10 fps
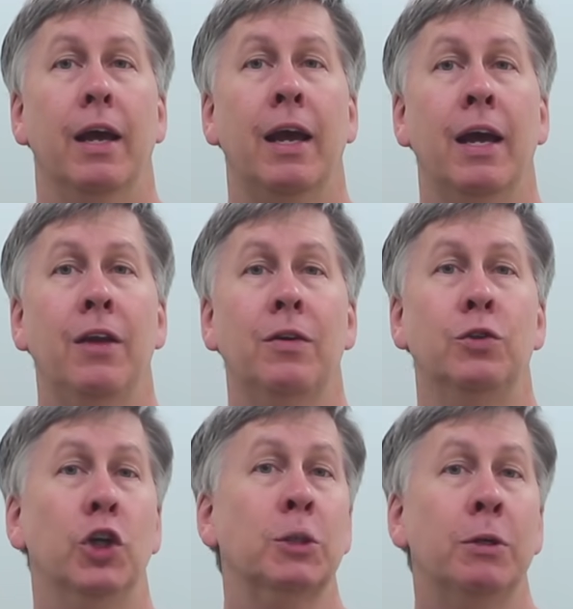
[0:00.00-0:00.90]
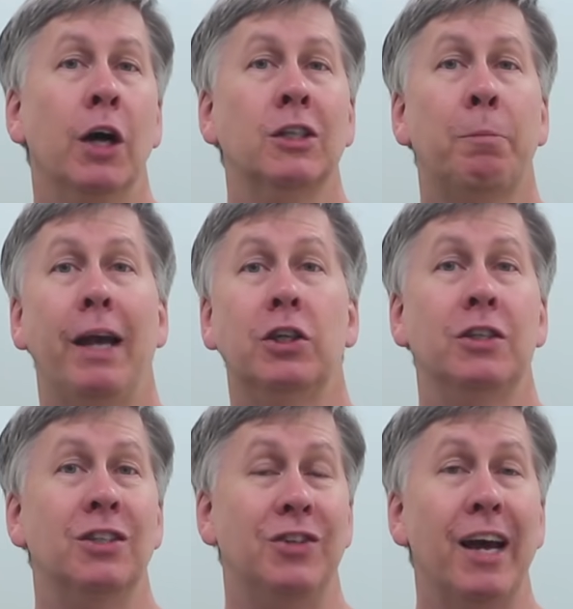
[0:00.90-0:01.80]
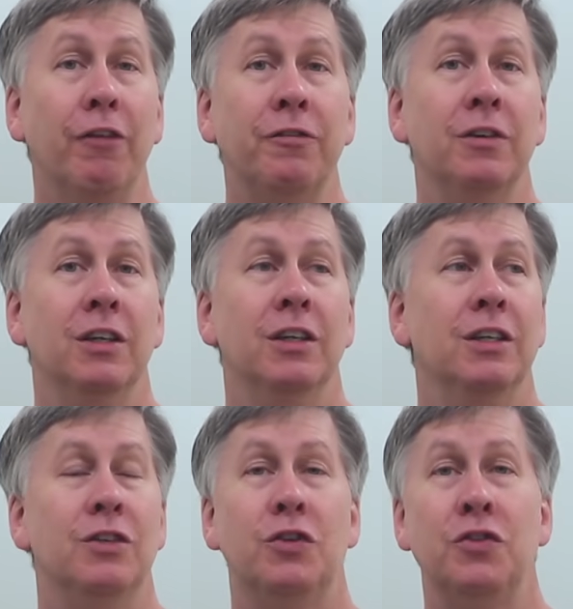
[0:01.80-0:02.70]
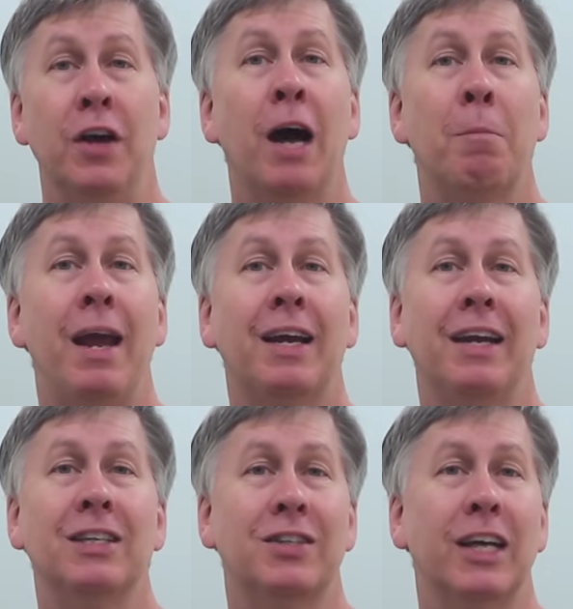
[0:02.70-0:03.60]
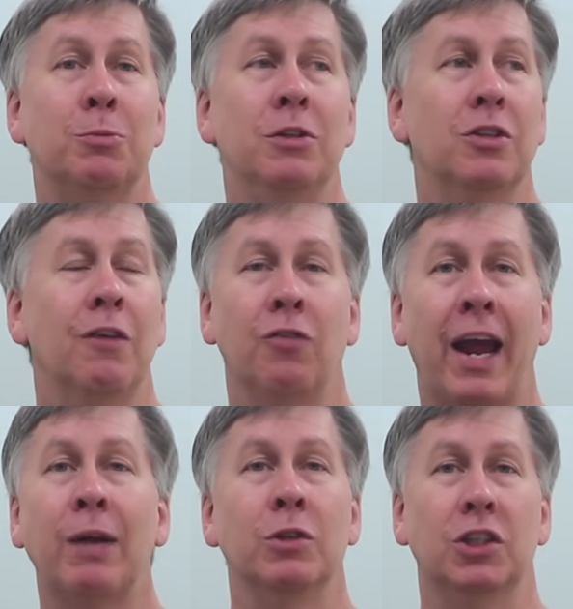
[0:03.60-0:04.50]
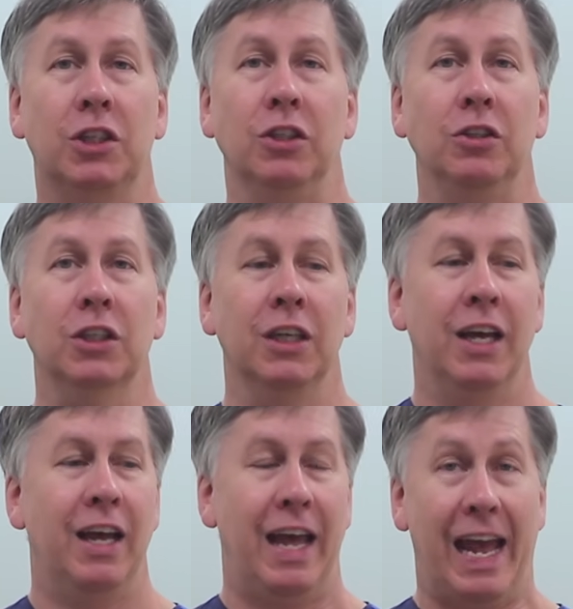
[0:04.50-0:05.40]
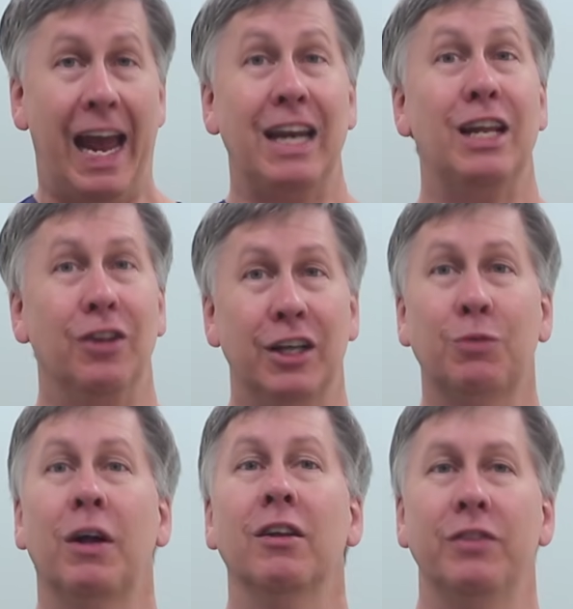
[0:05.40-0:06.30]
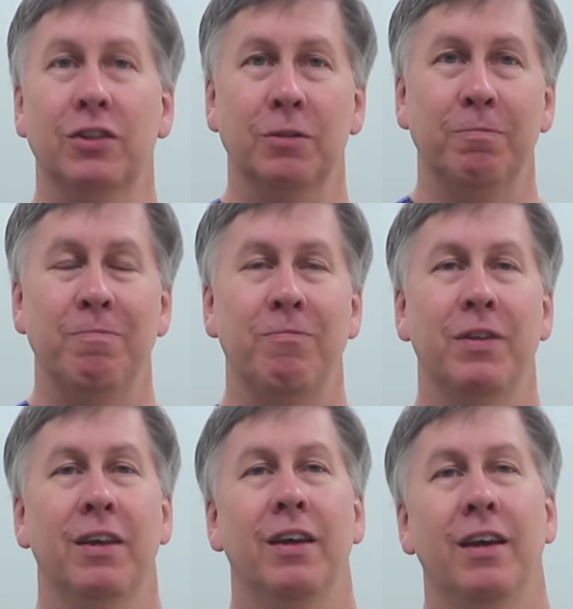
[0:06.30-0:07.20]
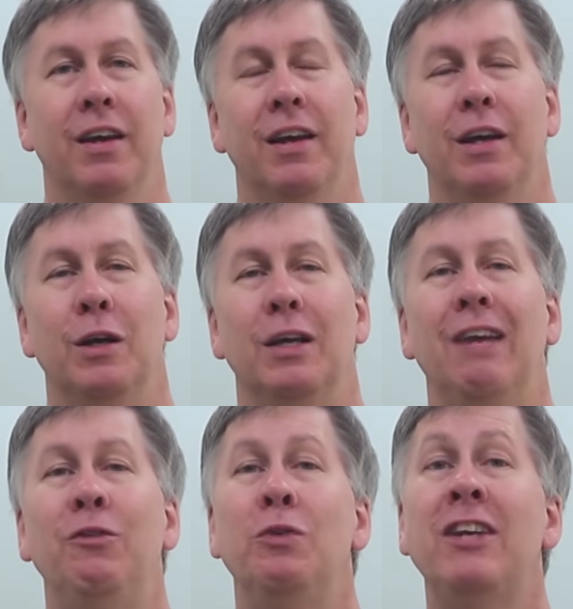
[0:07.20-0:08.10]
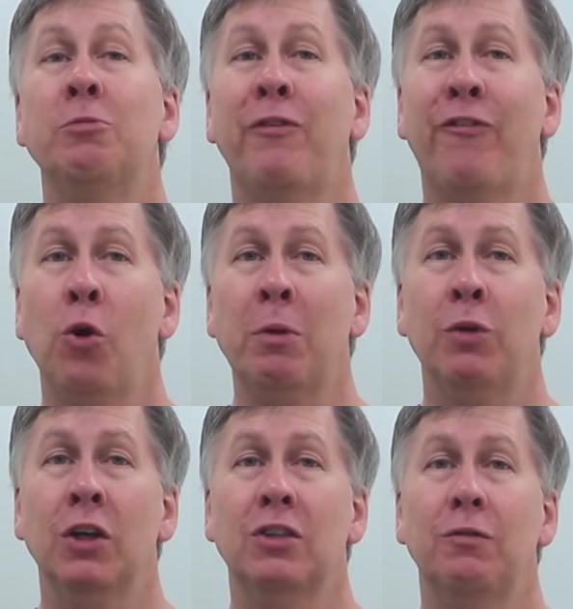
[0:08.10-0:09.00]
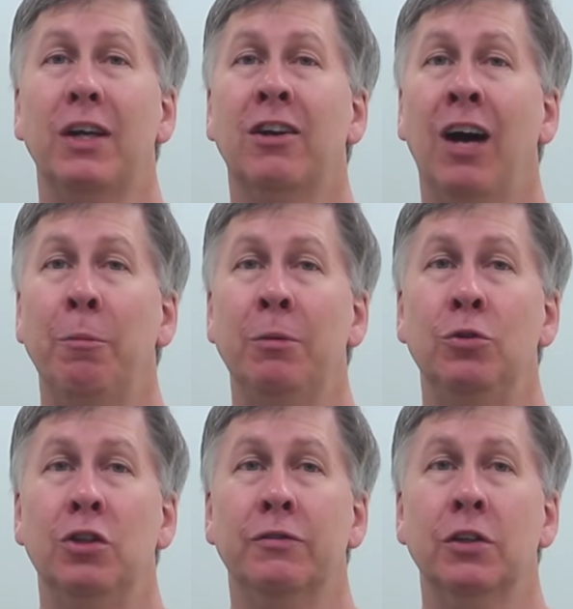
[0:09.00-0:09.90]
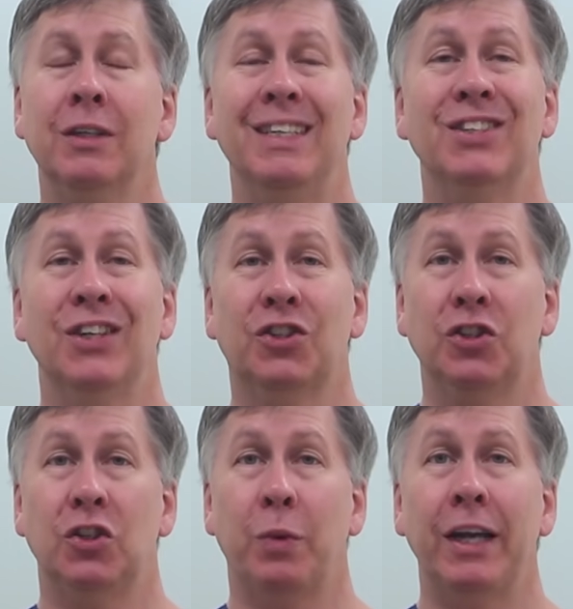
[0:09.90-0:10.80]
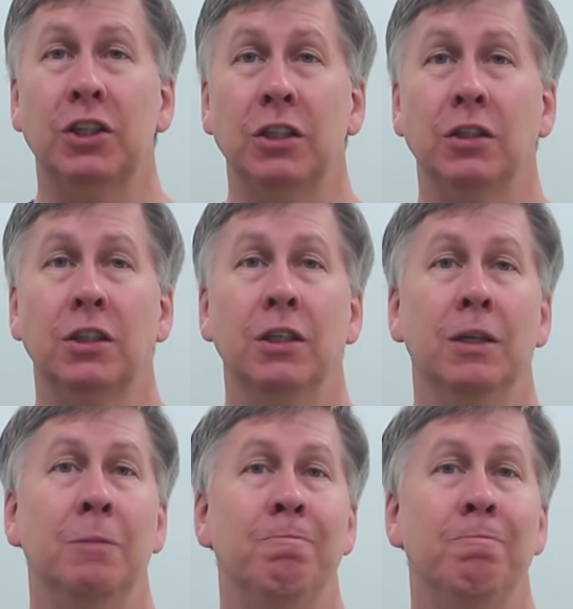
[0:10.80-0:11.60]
And just because a patient is deaf does not make an assessment of language skills any less relevant. If you need to perform a relatively common maneuver in such situations,